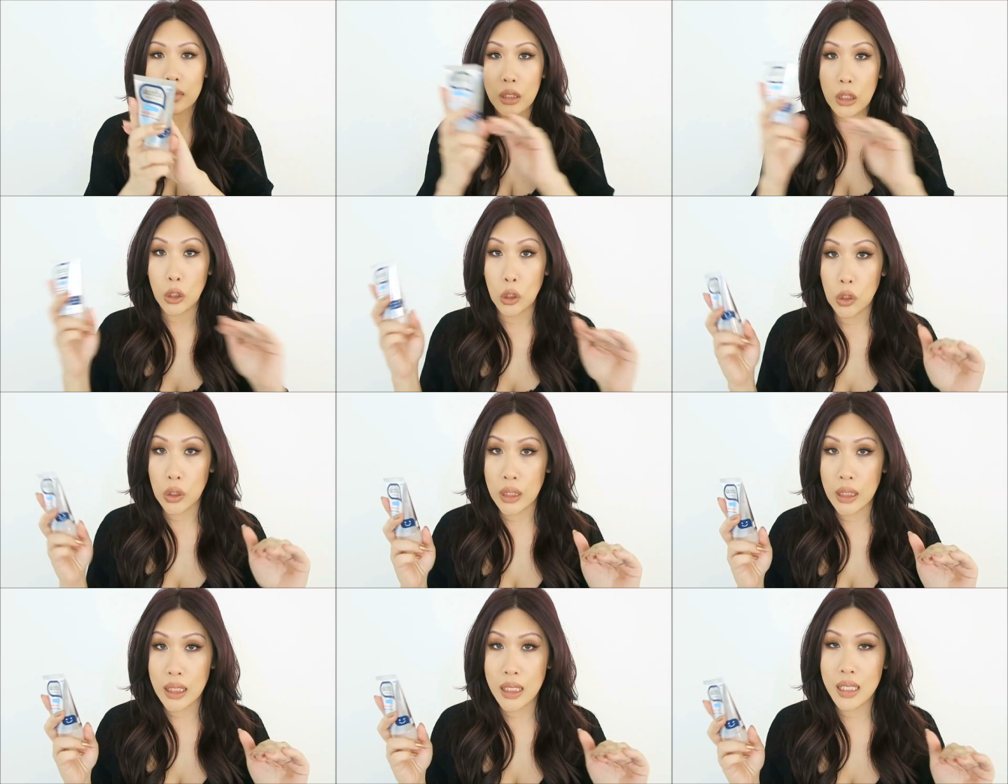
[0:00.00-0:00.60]

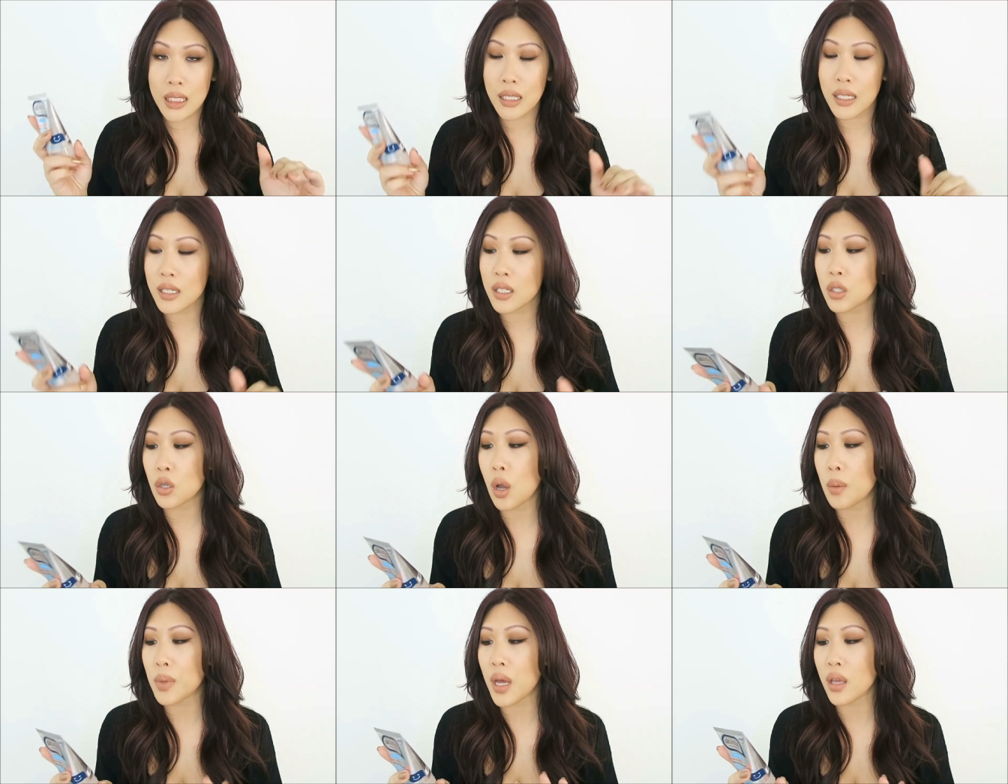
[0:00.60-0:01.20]
ingredients list
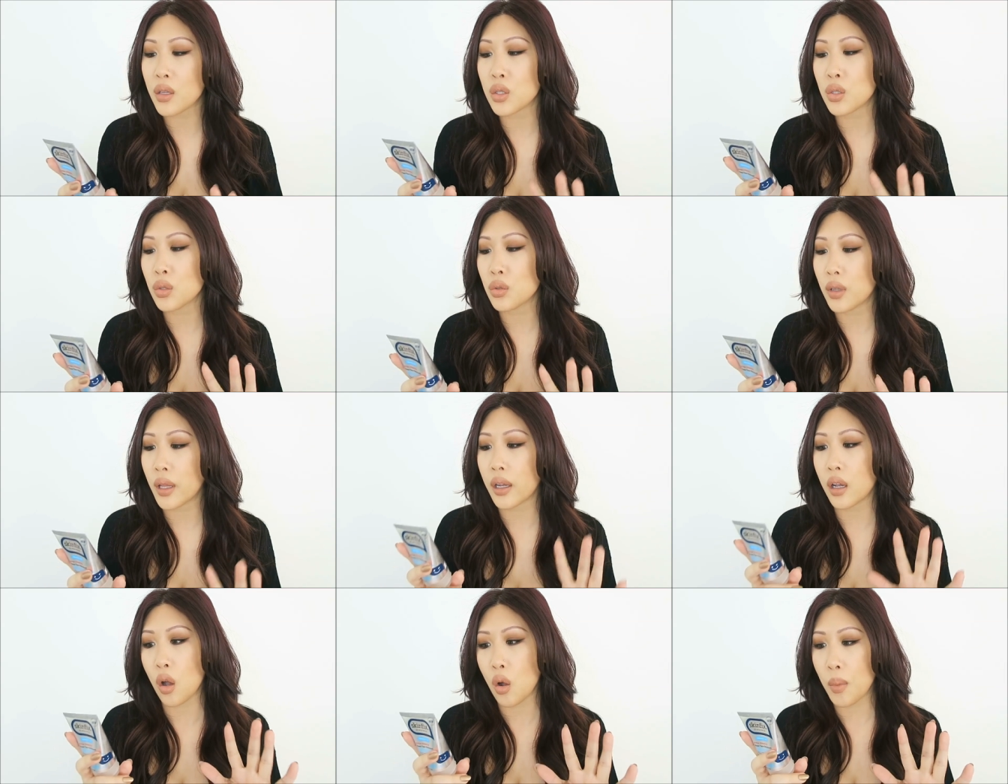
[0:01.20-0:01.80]
so I'm not too
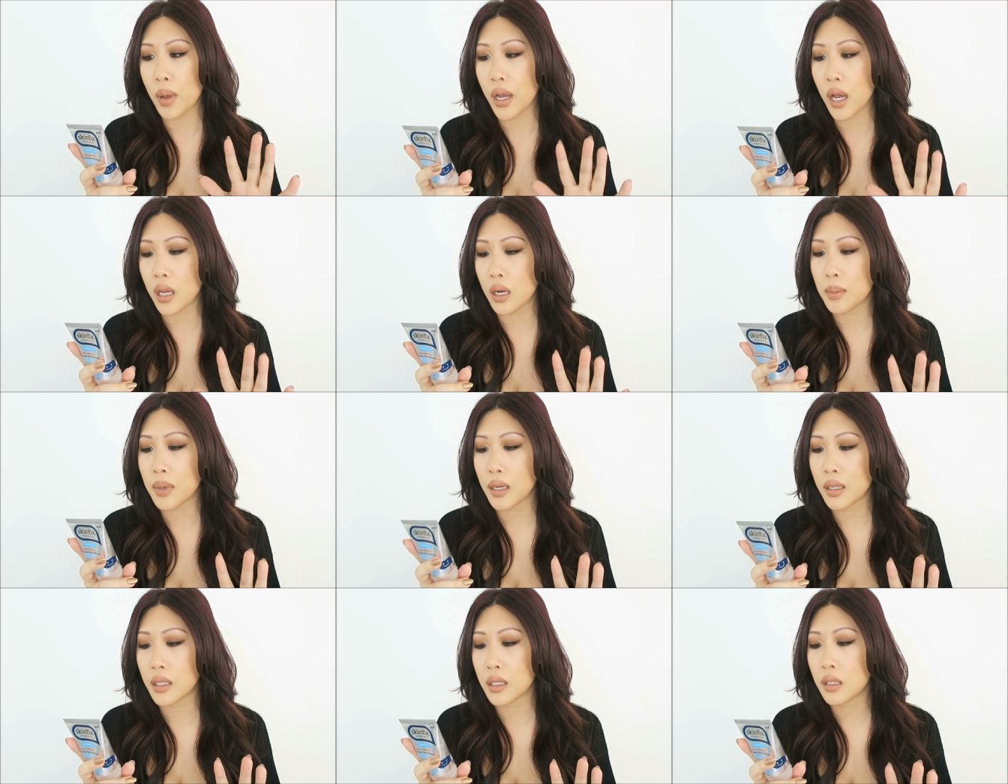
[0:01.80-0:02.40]
like oh my god
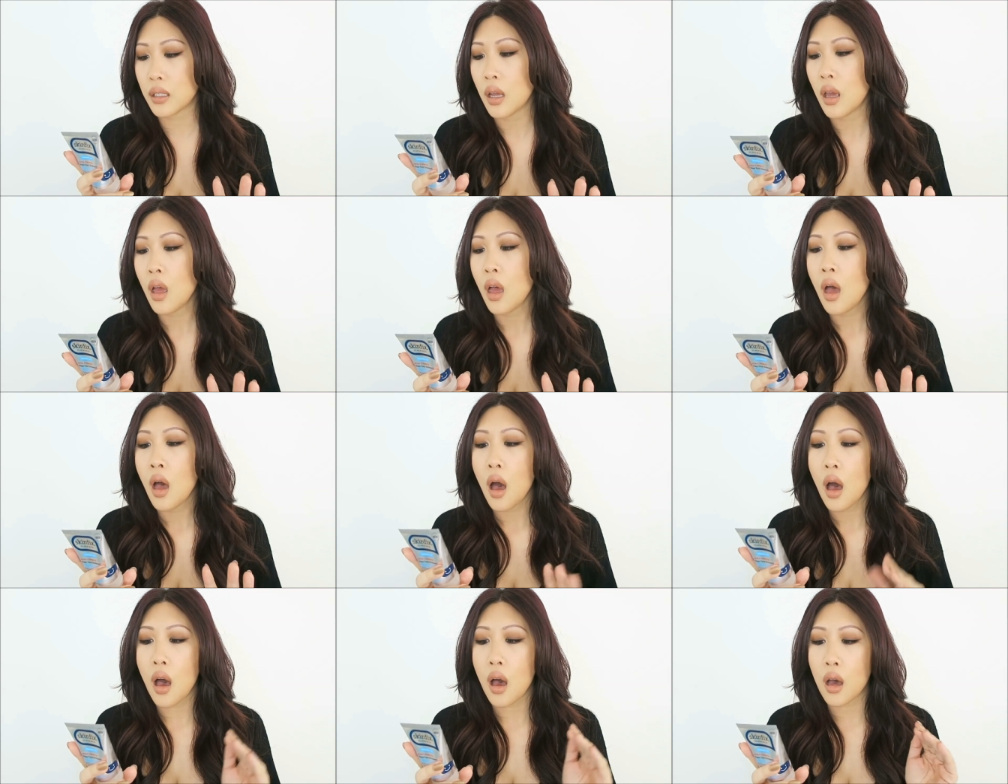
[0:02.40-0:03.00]
about it
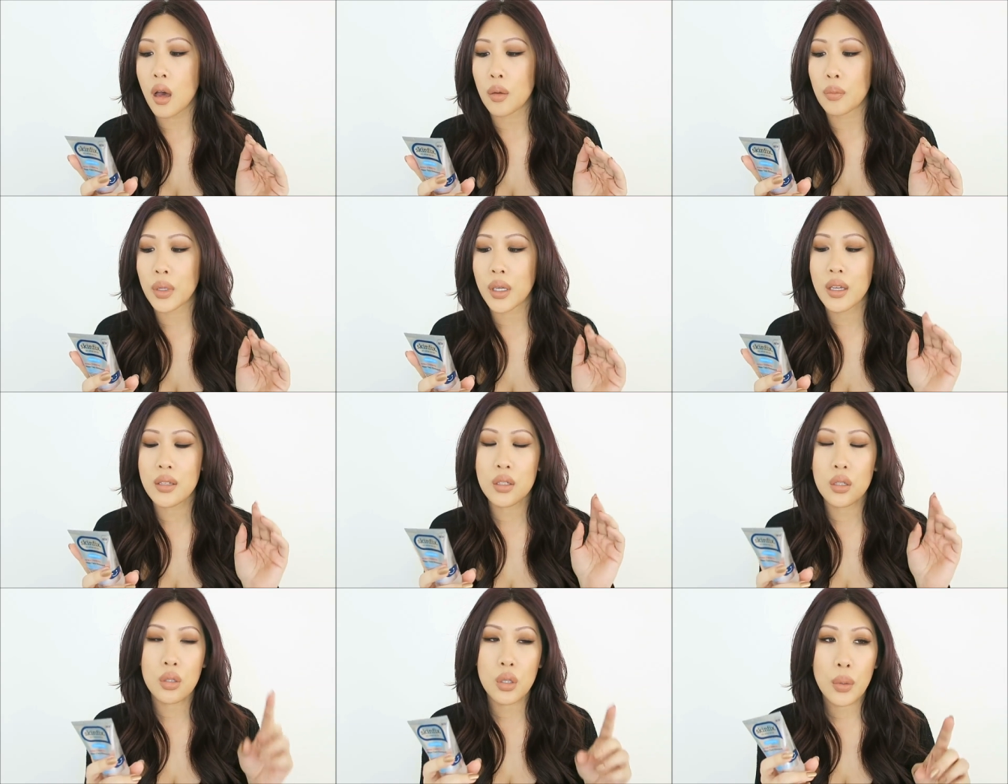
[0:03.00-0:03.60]
um,
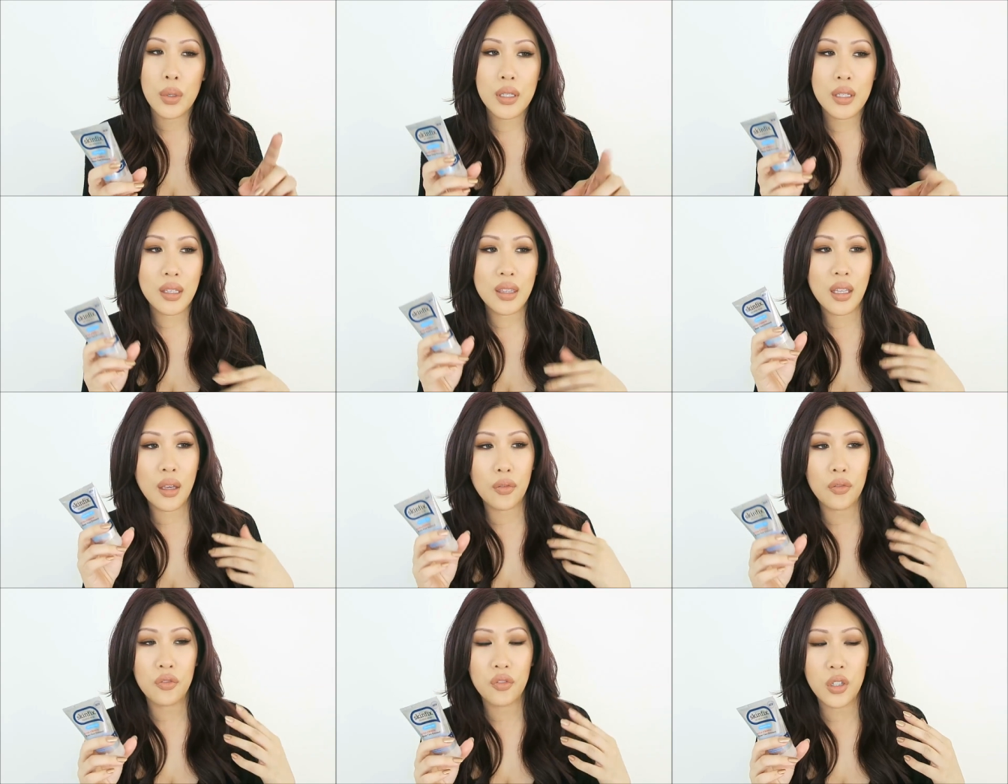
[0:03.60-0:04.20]
because there's always like
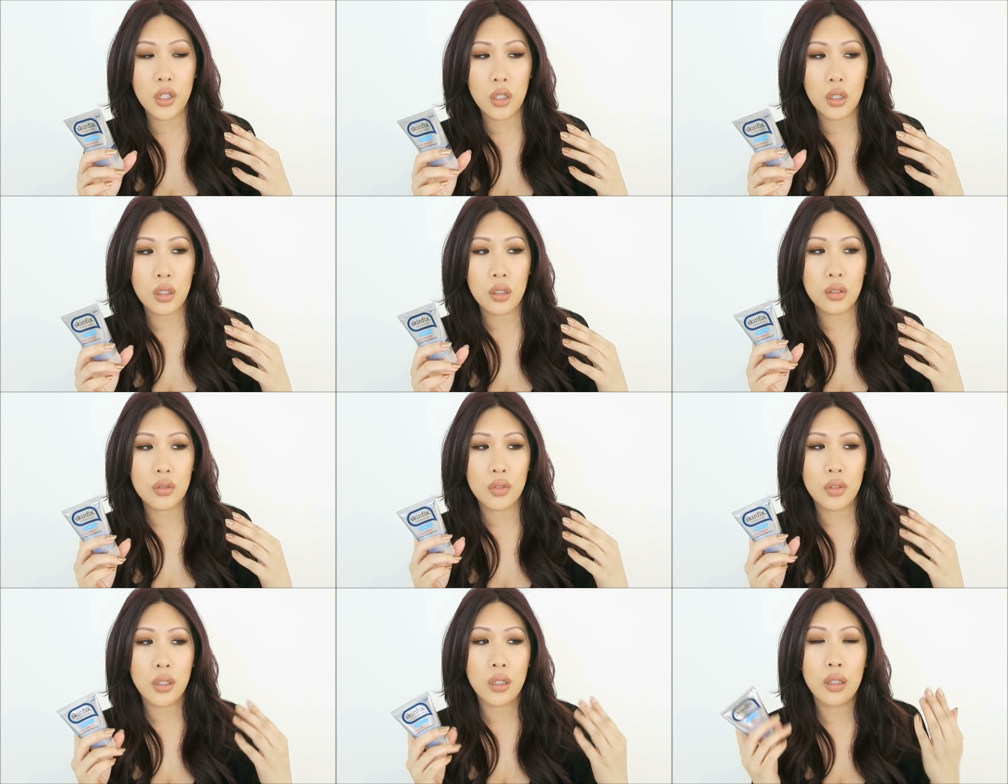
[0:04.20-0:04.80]
that fear
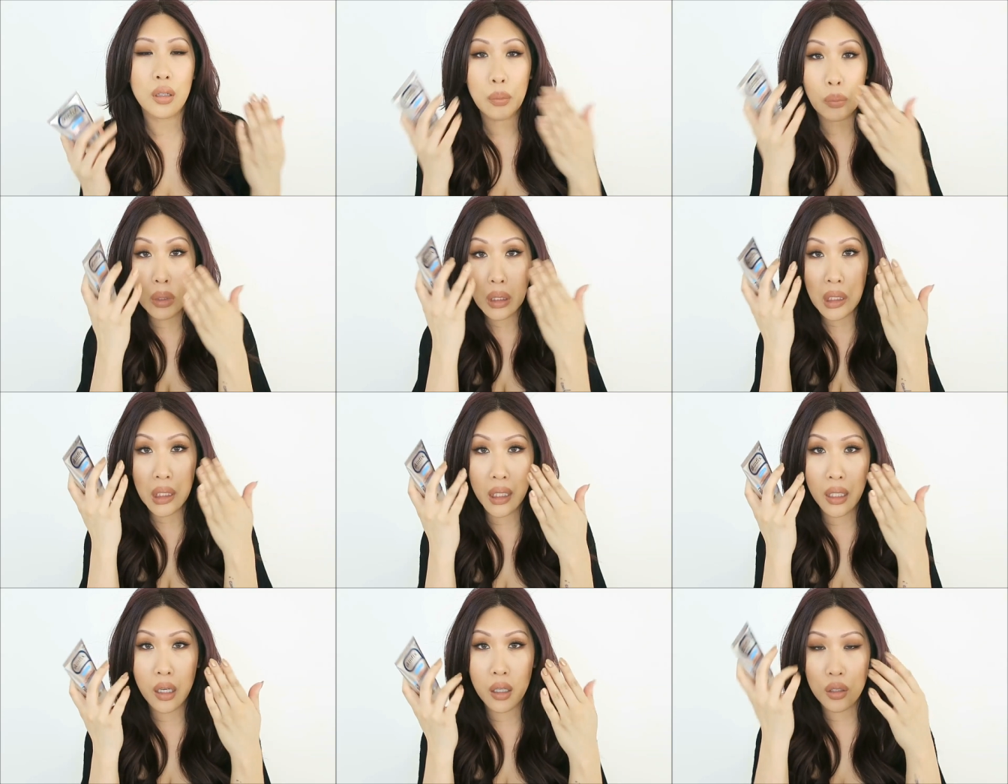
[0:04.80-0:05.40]
of
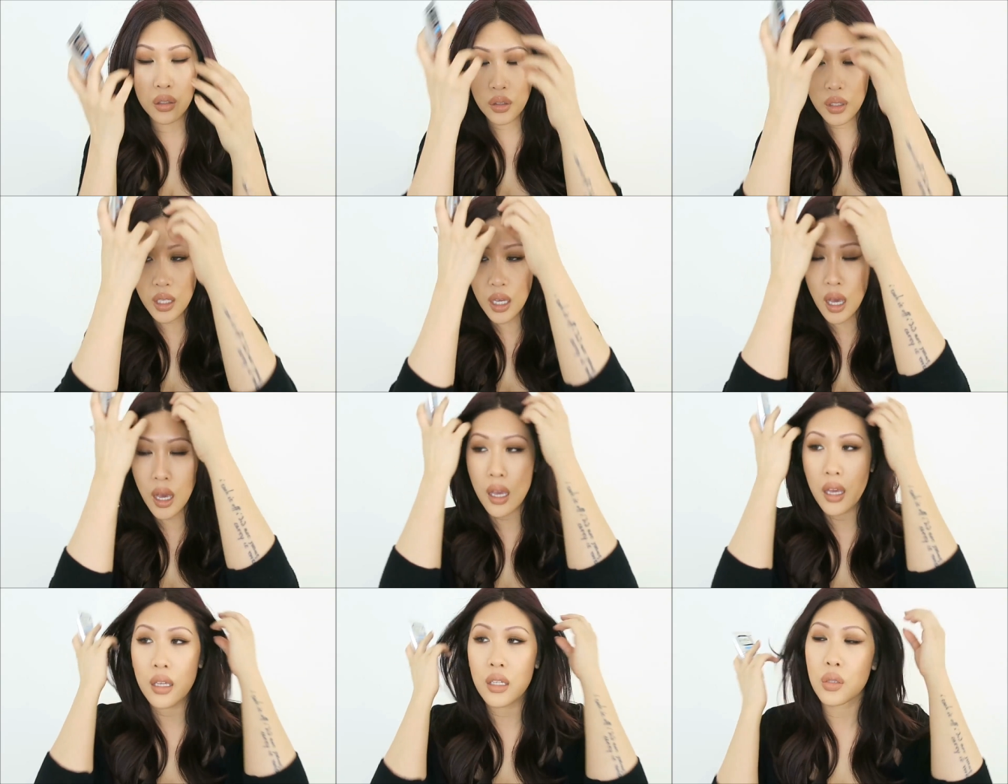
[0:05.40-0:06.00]
milia under the
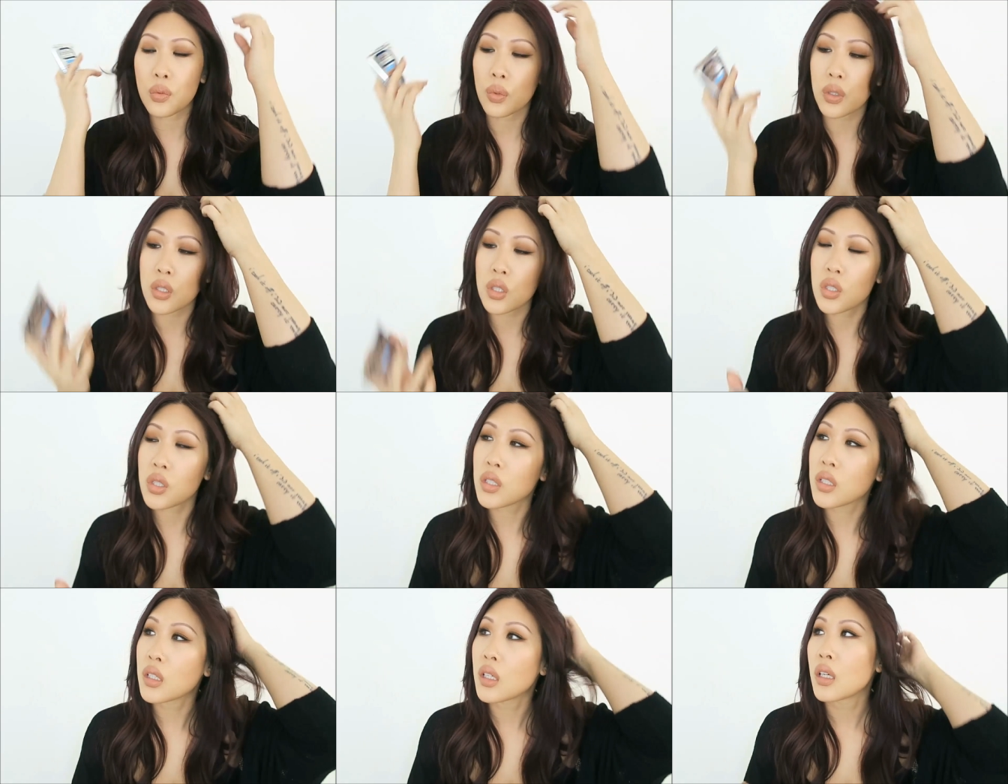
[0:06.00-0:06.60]
eyes
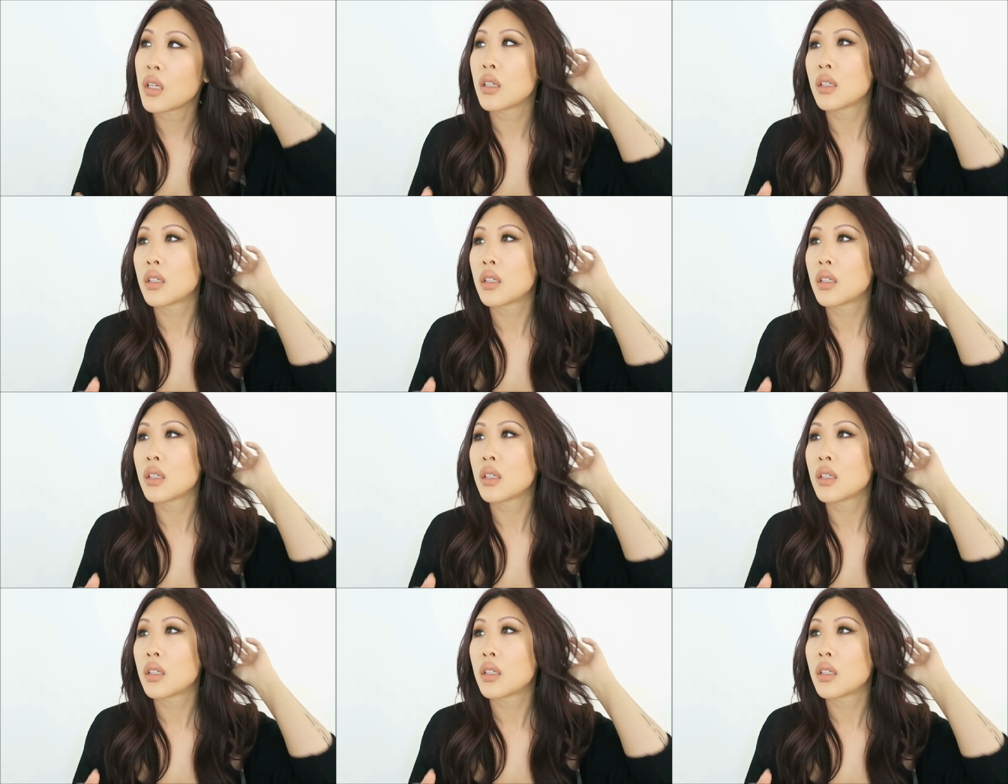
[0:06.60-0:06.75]
which